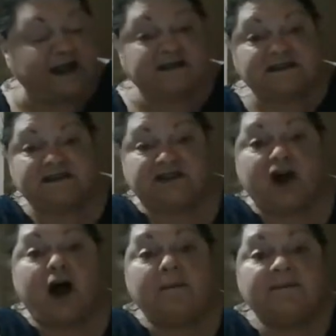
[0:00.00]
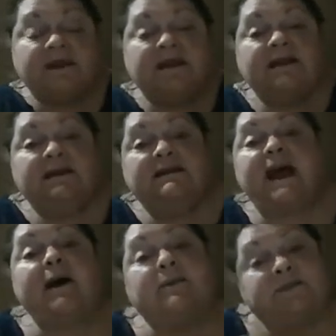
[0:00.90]
Etsy shop.
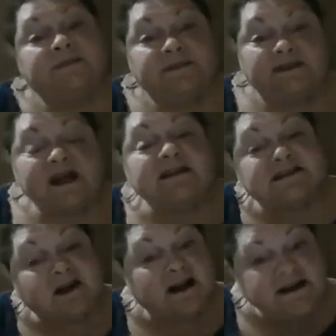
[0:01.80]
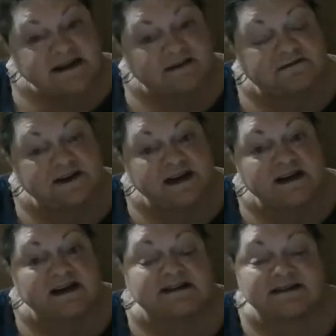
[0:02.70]
Now, that's not a
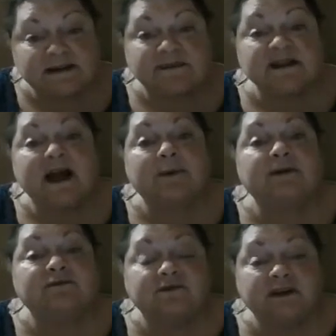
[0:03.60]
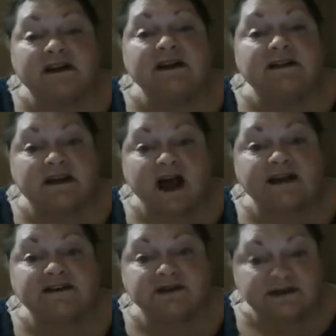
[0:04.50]
definite. It's something I would really
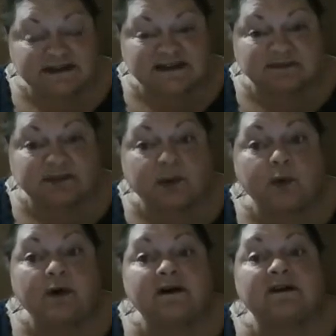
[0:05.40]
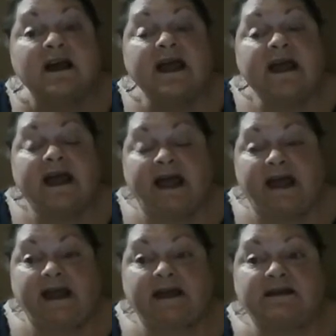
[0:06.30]
like to explore
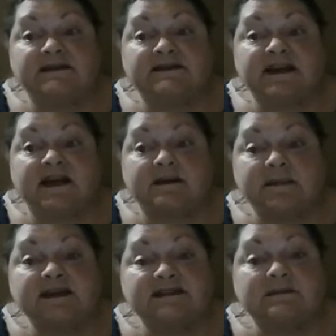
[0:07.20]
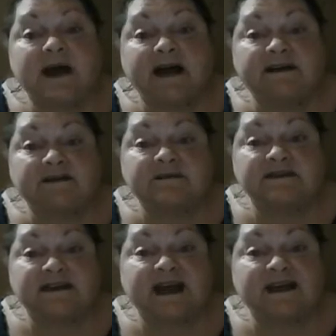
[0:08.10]
and make some
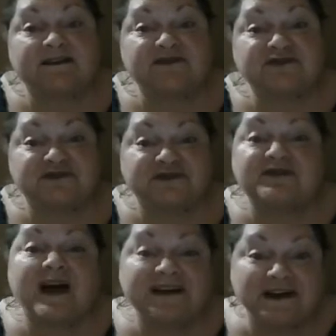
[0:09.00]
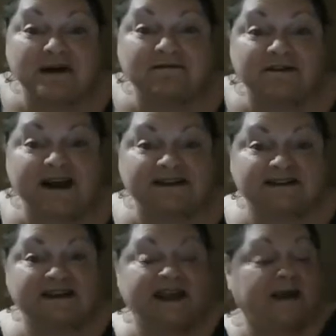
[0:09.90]
items and try to go for
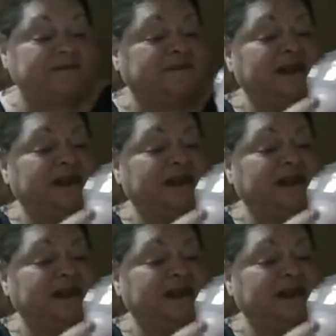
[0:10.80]
Etsy again.